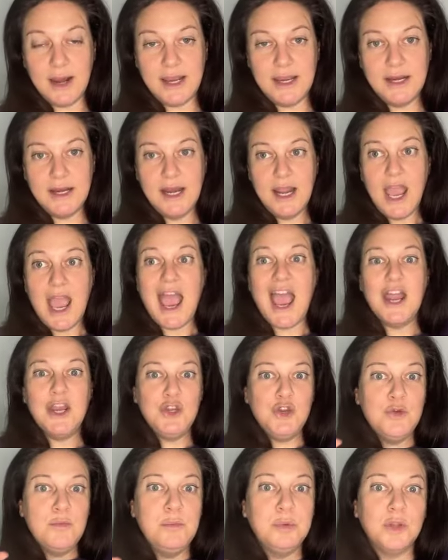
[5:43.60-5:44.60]
right?
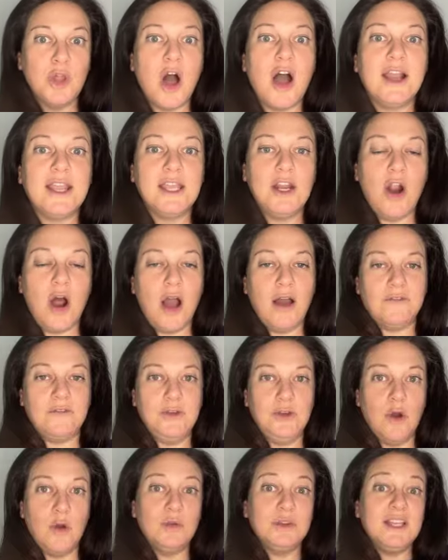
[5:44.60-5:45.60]
And you block it
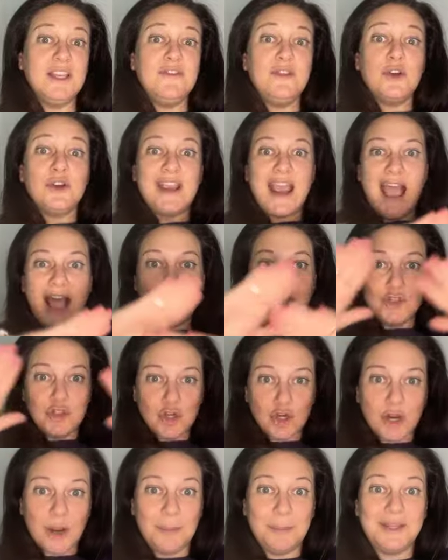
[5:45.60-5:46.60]
off. You don't leave your
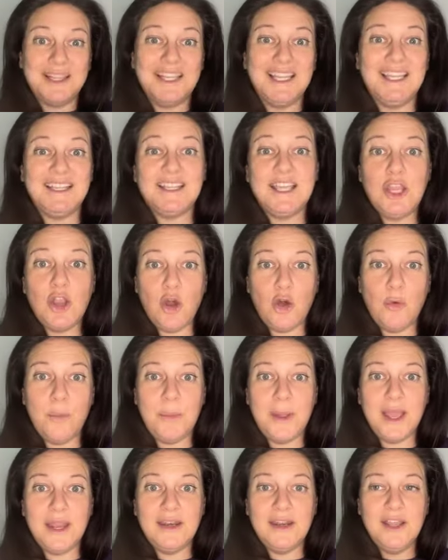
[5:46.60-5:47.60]
calendar completely
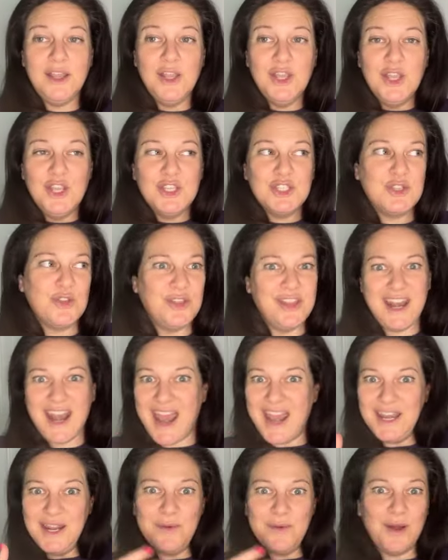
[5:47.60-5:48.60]
open so
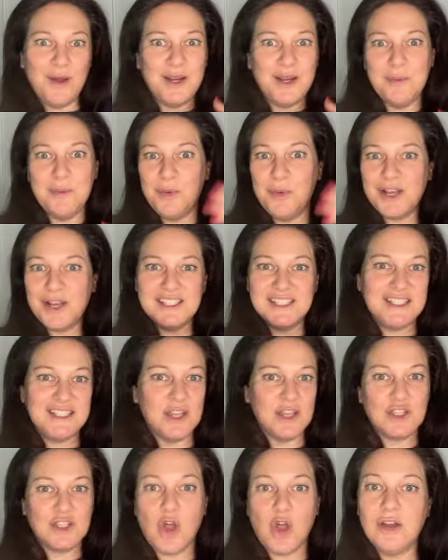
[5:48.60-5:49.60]
that anyone can book a
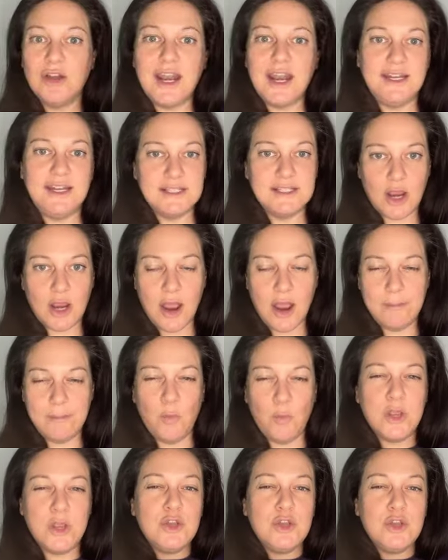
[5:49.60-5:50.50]
sales call at any time.